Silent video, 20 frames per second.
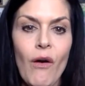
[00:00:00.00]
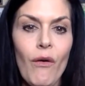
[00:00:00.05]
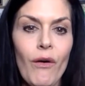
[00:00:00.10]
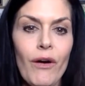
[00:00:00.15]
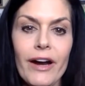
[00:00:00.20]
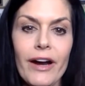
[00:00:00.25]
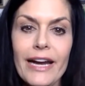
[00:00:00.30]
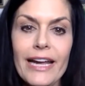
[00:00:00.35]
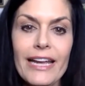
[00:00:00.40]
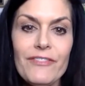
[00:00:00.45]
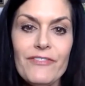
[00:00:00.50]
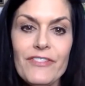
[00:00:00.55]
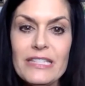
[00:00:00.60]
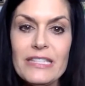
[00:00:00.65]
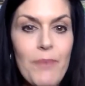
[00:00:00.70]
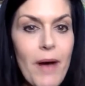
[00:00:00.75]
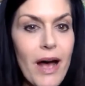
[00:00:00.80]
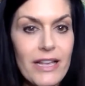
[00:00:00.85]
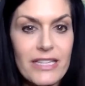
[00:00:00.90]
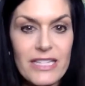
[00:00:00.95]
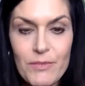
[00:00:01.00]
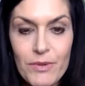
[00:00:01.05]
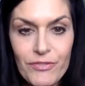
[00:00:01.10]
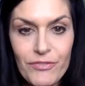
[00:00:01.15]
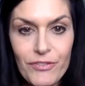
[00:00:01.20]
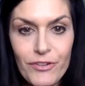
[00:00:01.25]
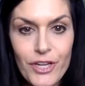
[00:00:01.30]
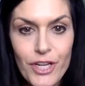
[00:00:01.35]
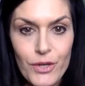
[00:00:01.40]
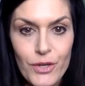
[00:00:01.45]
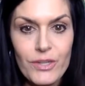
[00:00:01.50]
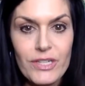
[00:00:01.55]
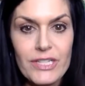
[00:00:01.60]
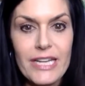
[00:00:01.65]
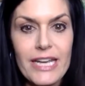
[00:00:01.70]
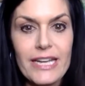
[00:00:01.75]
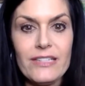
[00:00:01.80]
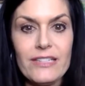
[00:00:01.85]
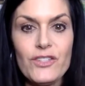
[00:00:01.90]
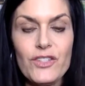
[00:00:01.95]
or if it's possible for you to
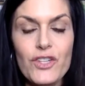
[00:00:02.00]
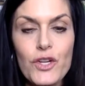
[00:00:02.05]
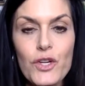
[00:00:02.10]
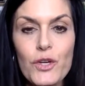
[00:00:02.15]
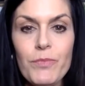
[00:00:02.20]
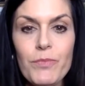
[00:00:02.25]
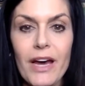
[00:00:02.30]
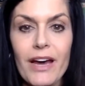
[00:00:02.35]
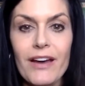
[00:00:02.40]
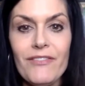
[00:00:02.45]
take a scoop